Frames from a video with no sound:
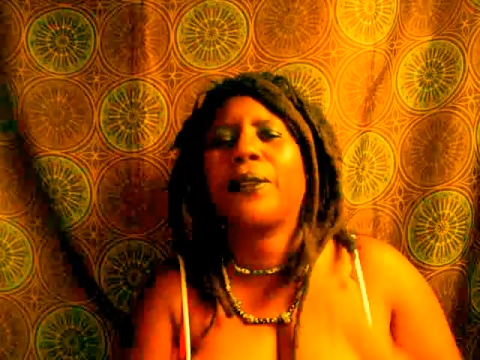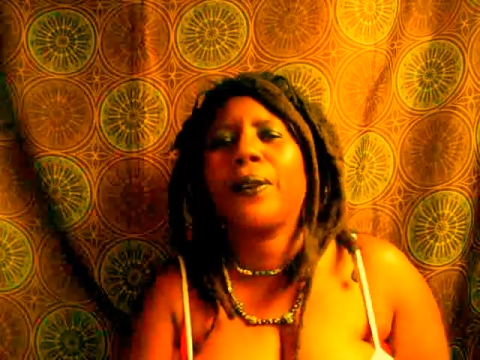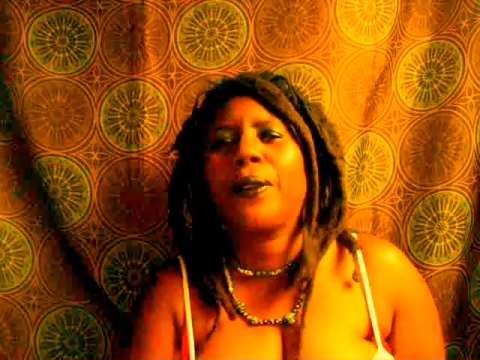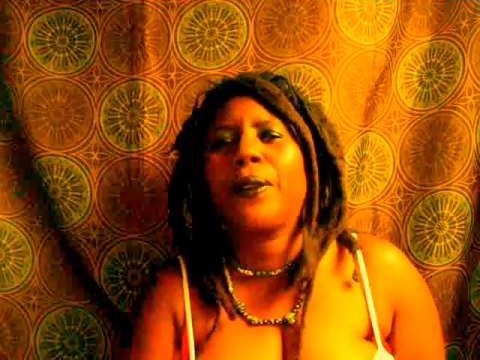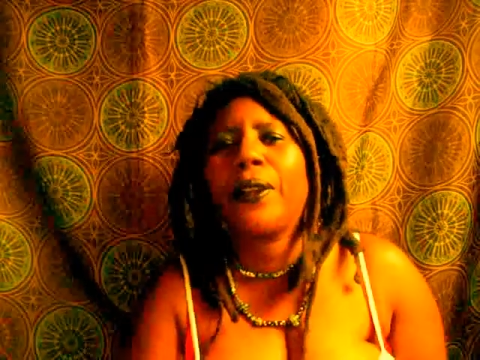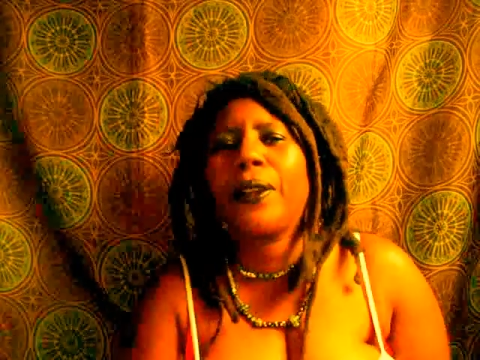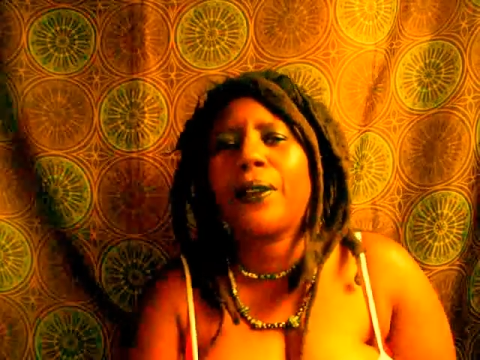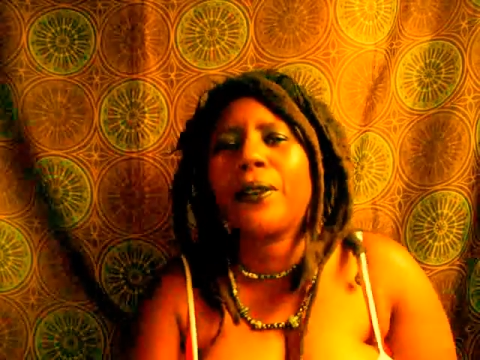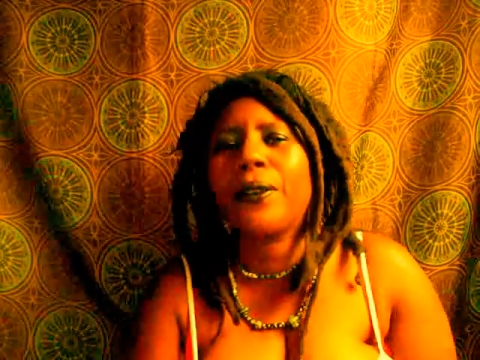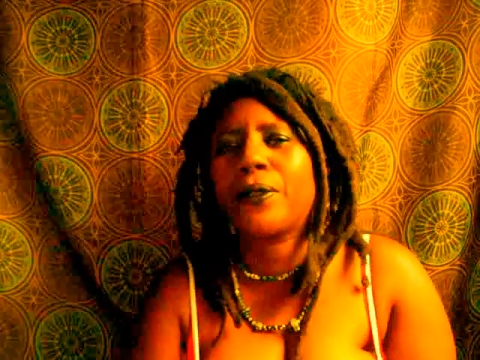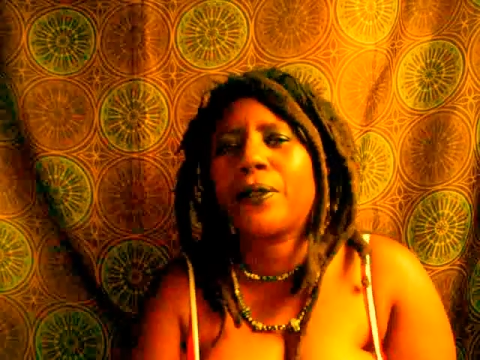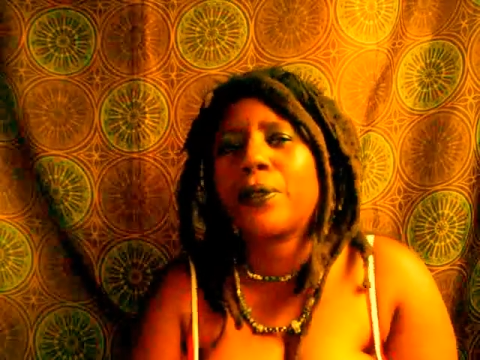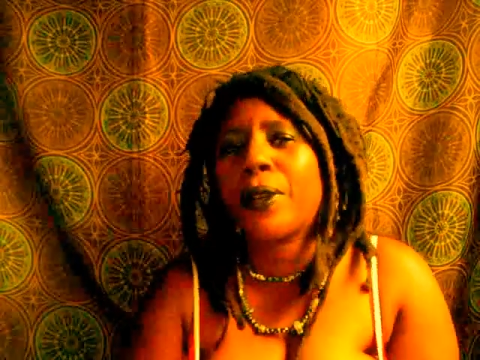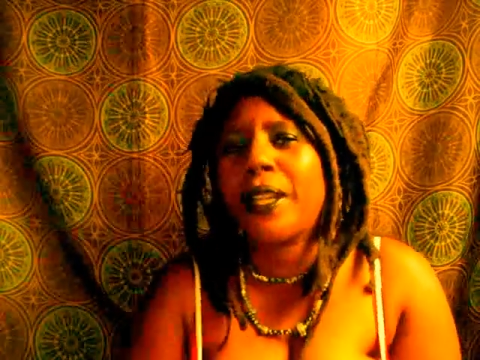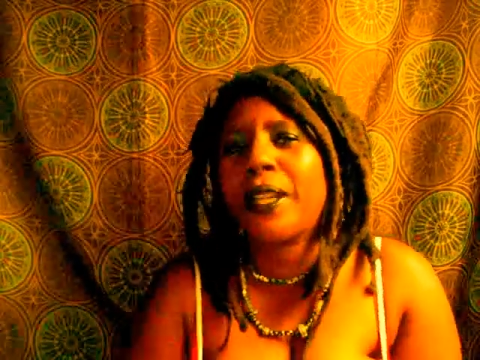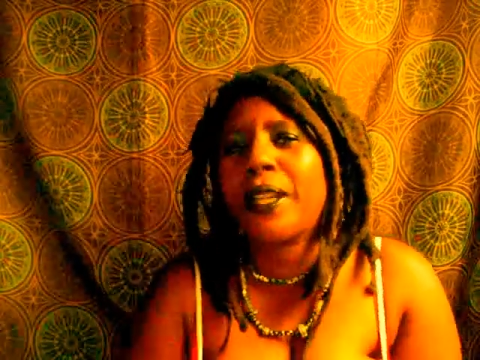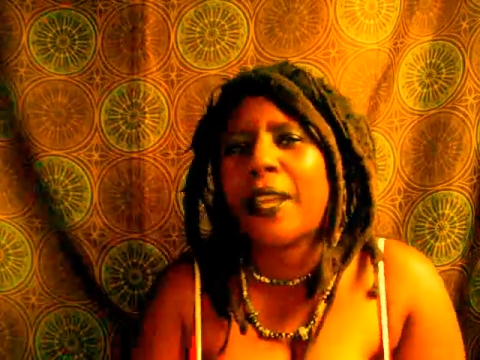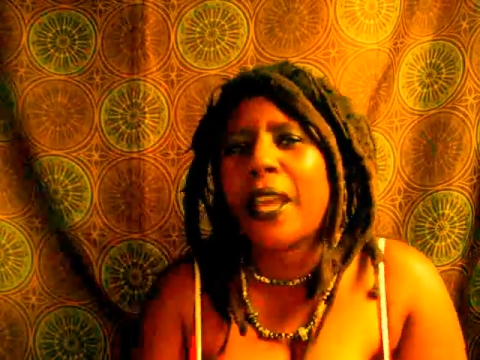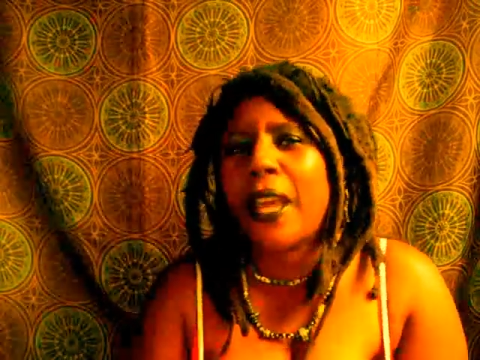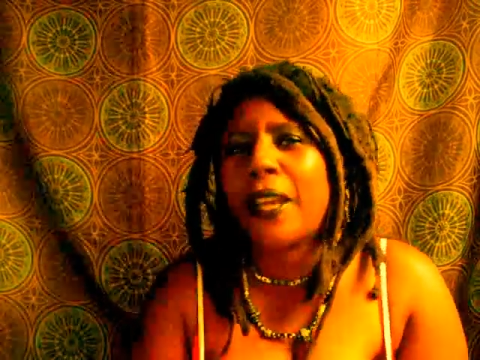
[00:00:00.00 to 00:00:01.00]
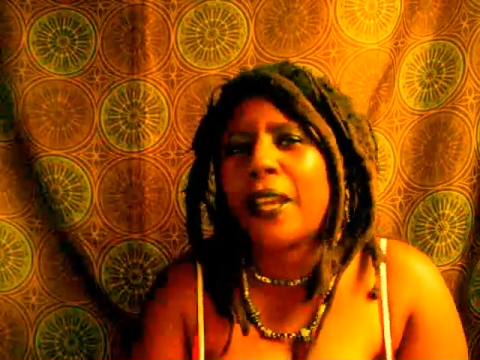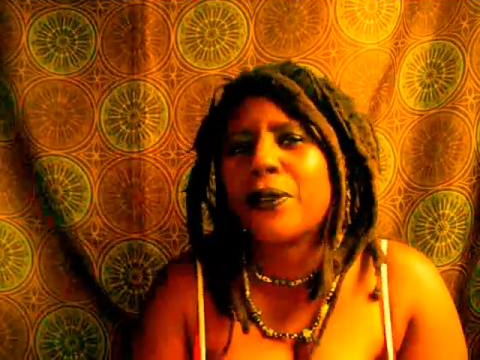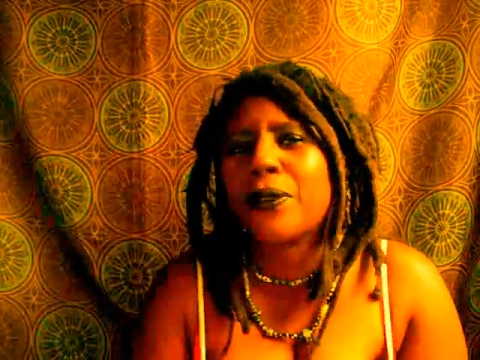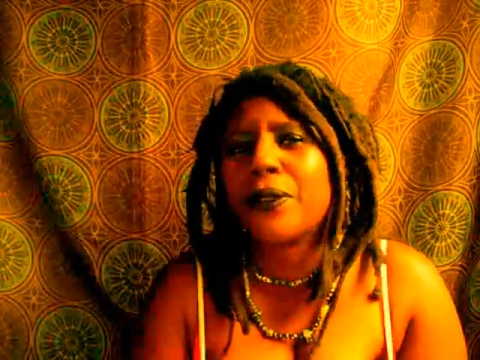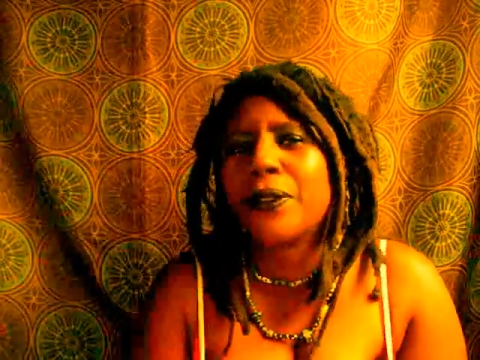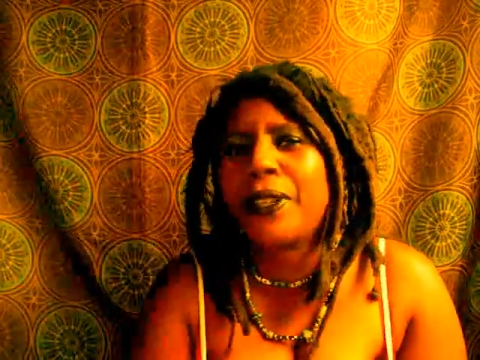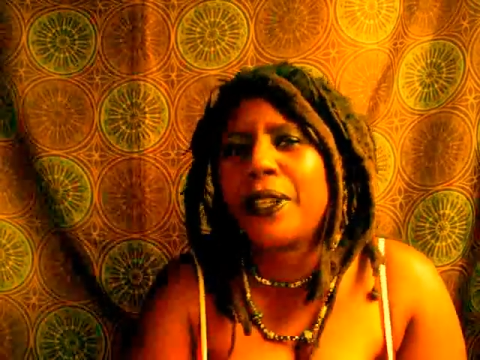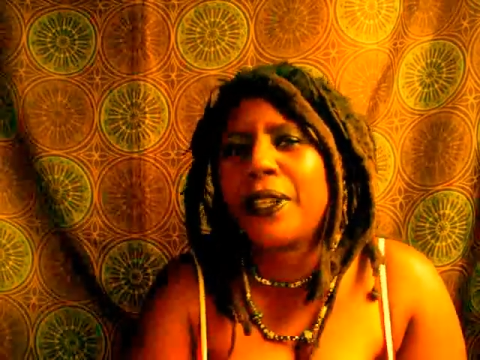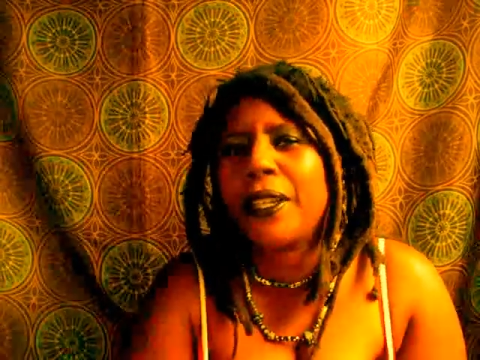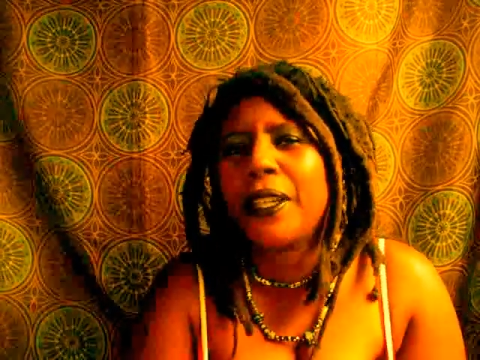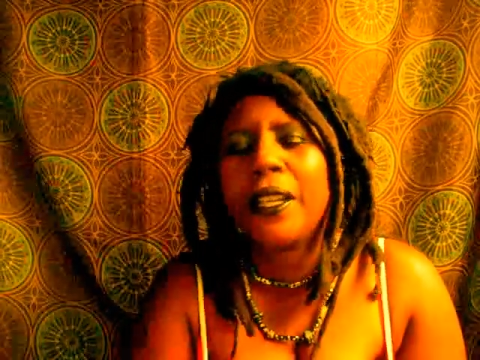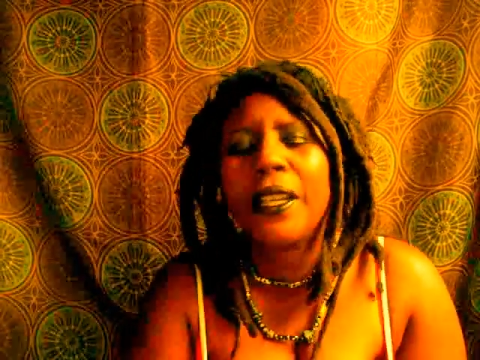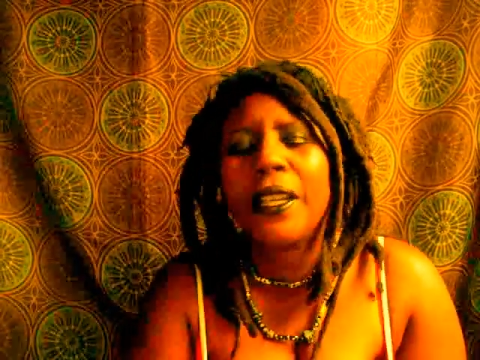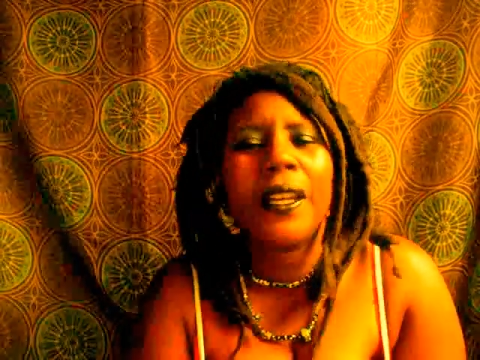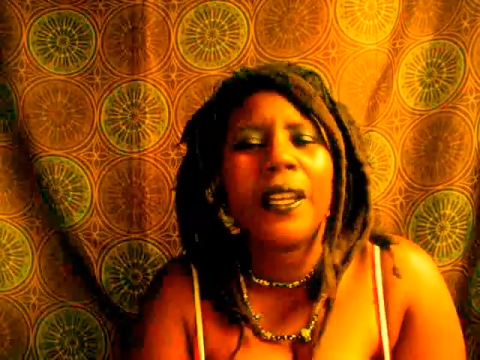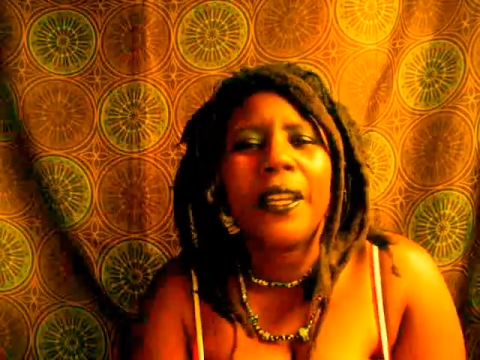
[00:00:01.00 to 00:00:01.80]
their hair dread naturally.